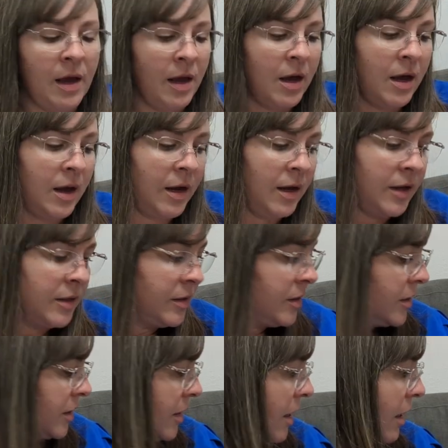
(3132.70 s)

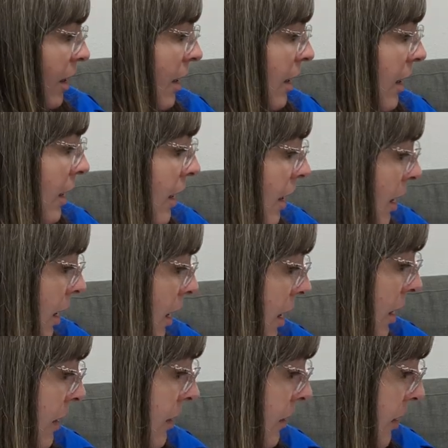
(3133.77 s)
And
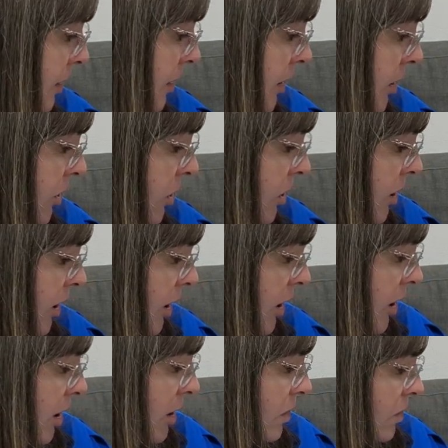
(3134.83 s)
I stitched
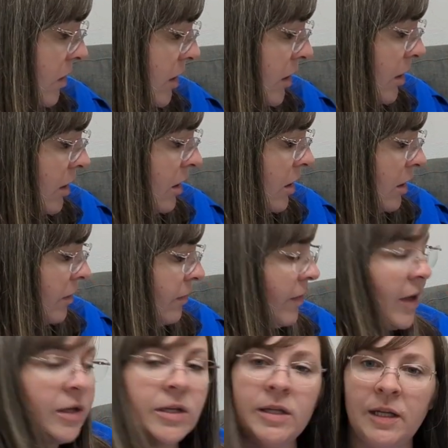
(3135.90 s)
it using
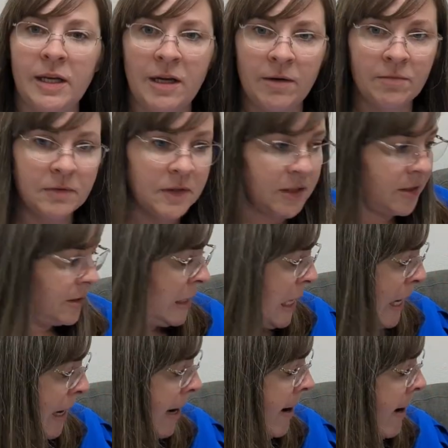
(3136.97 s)
Fallen Leaves.
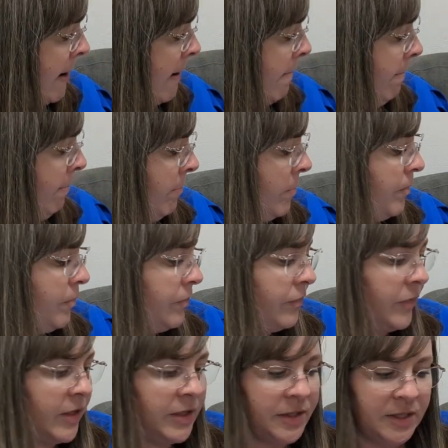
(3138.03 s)

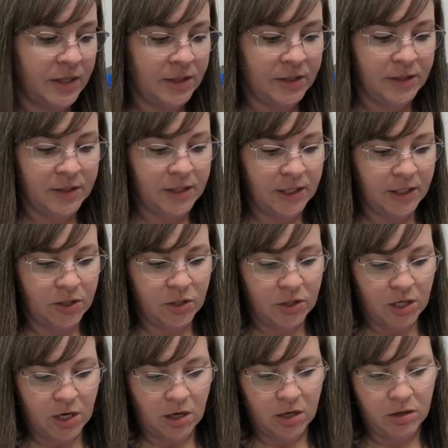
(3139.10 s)
This is
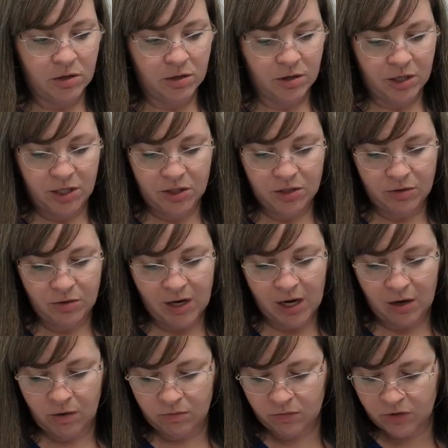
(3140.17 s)
stitched on 32
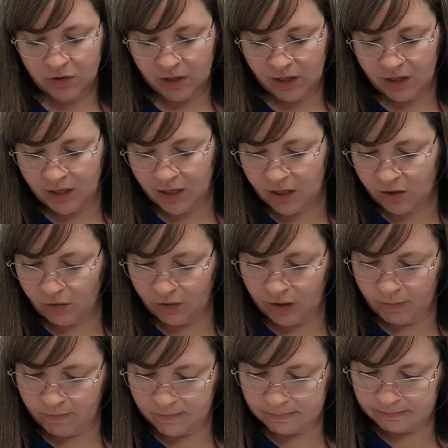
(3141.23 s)
count, I think cream.